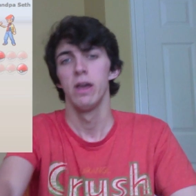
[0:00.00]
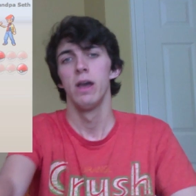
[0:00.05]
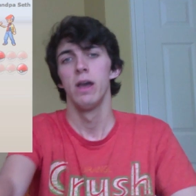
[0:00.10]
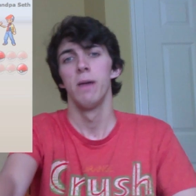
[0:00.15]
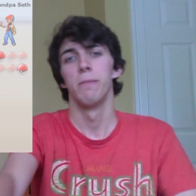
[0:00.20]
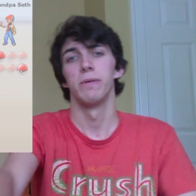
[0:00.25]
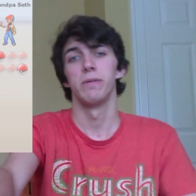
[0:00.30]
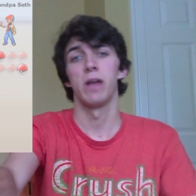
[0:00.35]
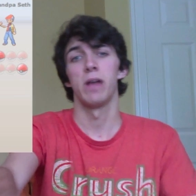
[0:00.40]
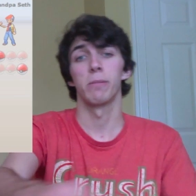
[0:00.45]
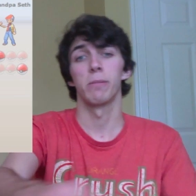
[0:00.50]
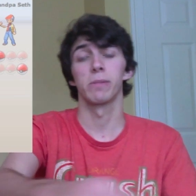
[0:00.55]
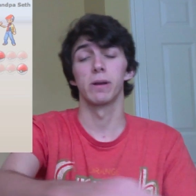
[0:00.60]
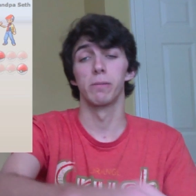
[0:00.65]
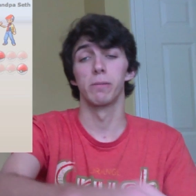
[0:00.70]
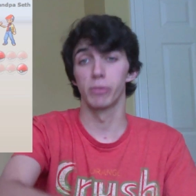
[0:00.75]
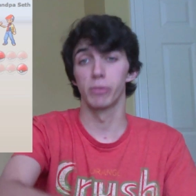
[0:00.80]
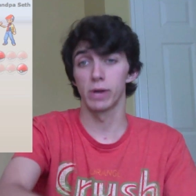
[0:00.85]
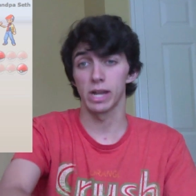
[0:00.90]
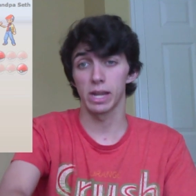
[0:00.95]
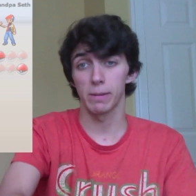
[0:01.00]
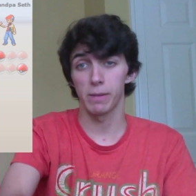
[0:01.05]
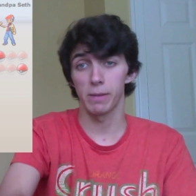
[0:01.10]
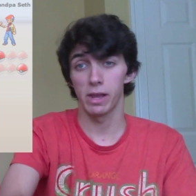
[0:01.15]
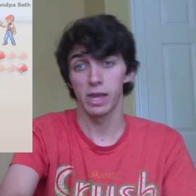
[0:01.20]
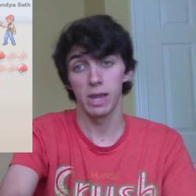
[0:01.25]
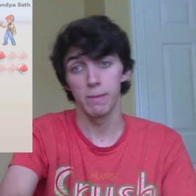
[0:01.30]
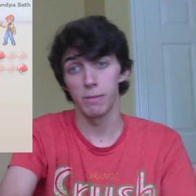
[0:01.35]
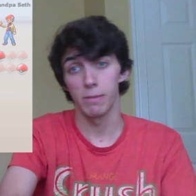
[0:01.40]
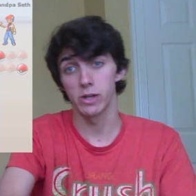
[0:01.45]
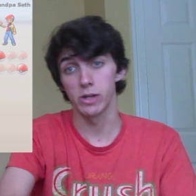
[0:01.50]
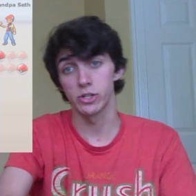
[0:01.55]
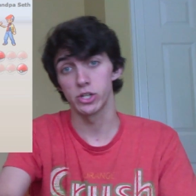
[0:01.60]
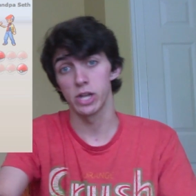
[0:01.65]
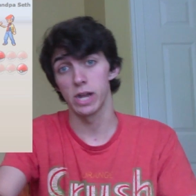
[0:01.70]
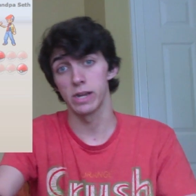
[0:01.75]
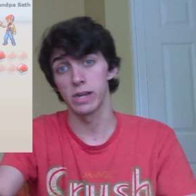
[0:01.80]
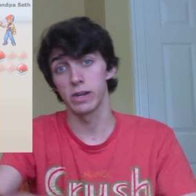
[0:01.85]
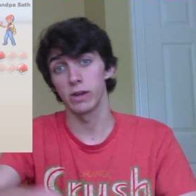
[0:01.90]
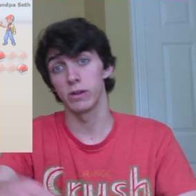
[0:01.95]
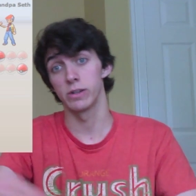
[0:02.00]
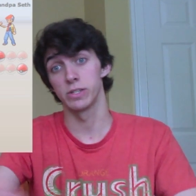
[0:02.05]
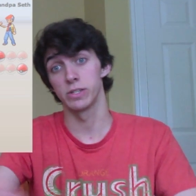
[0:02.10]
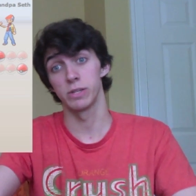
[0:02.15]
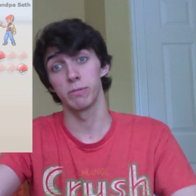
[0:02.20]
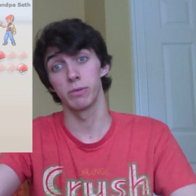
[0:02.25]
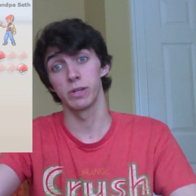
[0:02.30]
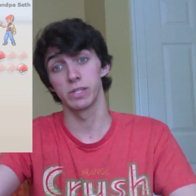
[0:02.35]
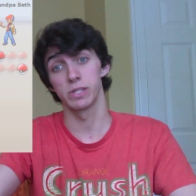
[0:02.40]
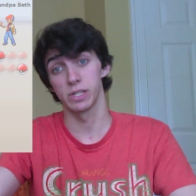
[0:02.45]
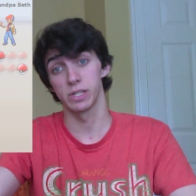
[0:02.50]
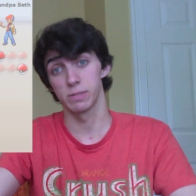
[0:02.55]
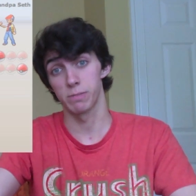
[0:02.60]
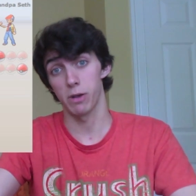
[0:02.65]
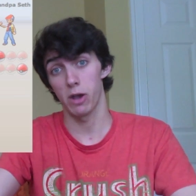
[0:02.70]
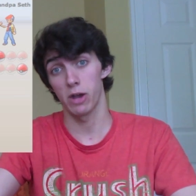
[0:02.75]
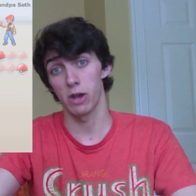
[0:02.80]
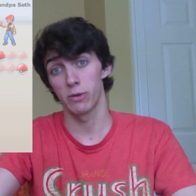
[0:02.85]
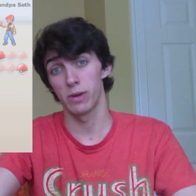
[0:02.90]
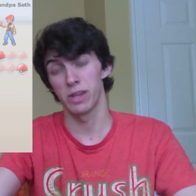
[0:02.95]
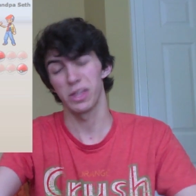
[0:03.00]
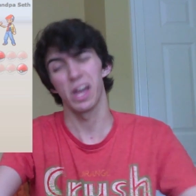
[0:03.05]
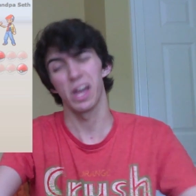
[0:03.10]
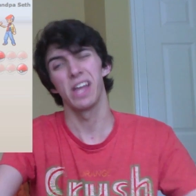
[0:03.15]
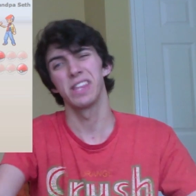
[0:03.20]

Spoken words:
But now I'm going to bring in my Hitmonchan here as he brings in his Poliwrath.